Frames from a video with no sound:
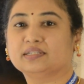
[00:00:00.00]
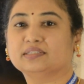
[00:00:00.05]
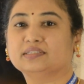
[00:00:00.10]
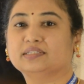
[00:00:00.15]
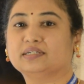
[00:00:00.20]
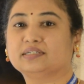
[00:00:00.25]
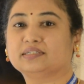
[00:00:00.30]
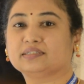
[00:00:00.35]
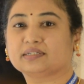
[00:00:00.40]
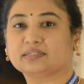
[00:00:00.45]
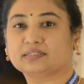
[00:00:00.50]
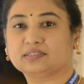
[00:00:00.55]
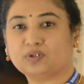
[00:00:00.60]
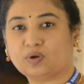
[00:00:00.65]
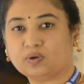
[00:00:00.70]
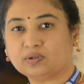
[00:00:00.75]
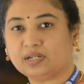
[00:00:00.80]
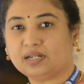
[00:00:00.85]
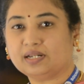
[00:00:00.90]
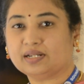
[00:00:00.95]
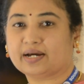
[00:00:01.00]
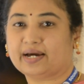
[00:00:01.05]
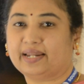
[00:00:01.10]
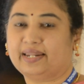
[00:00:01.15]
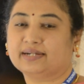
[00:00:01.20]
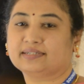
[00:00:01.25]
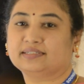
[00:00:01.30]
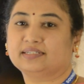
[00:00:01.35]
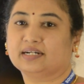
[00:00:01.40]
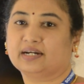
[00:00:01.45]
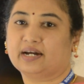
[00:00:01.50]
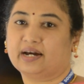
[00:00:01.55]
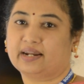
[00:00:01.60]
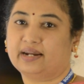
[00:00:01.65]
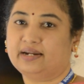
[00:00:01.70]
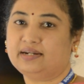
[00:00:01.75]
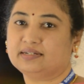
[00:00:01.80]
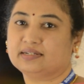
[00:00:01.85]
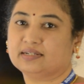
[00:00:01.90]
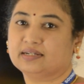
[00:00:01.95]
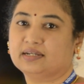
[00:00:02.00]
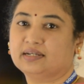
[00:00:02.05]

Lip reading: the total collector current,